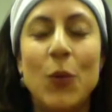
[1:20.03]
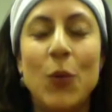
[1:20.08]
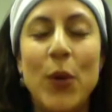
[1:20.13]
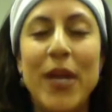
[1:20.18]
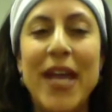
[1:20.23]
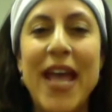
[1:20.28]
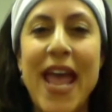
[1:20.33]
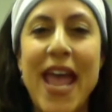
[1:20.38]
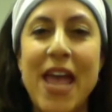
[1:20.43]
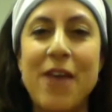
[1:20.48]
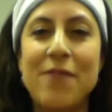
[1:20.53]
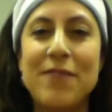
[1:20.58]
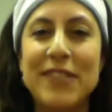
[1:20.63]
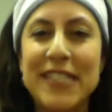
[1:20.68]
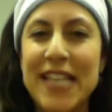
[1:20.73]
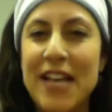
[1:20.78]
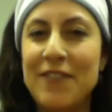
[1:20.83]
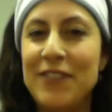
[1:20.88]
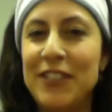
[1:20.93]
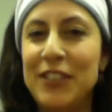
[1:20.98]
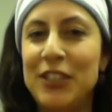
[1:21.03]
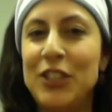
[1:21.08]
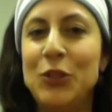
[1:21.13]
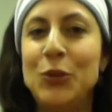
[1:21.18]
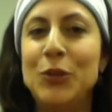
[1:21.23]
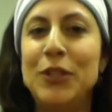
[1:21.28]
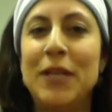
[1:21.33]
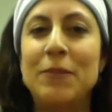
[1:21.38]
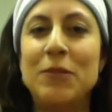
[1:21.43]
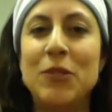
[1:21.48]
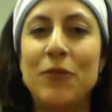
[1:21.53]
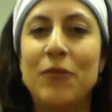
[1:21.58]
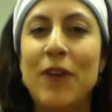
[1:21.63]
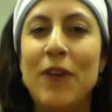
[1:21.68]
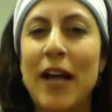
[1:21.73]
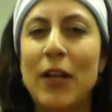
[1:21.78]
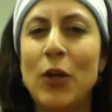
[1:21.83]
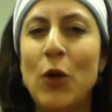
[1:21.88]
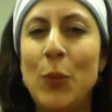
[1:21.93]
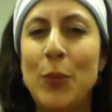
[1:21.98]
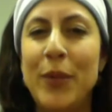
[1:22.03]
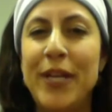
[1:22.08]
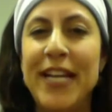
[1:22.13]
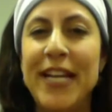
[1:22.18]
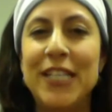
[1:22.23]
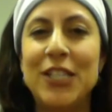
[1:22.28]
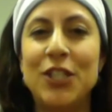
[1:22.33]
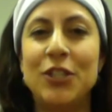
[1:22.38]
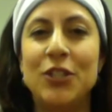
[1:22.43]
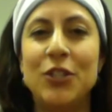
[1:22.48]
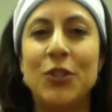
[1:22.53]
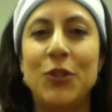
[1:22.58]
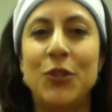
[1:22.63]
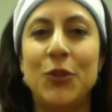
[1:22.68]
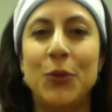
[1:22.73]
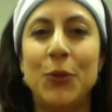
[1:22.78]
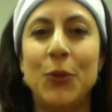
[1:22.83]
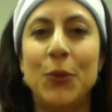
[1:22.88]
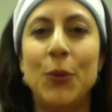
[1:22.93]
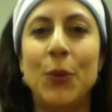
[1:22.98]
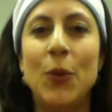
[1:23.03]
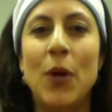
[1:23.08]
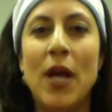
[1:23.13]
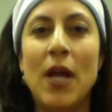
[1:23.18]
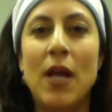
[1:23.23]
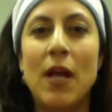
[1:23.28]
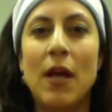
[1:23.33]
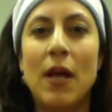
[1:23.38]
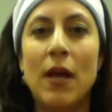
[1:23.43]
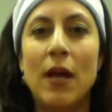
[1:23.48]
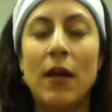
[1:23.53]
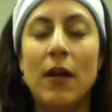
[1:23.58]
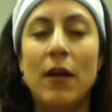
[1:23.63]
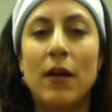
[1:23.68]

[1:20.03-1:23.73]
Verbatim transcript: we have 72 names of God combination to